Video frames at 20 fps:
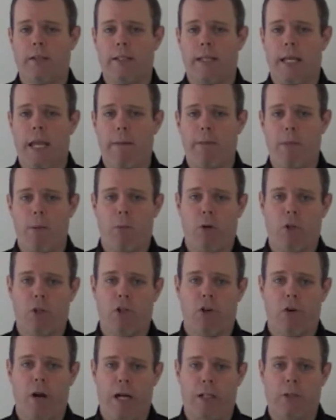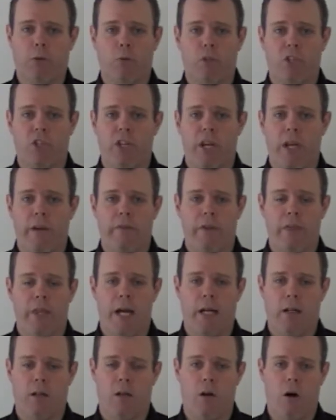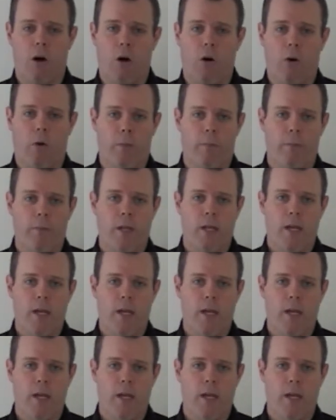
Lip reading: to keep them on track to achieving that goal.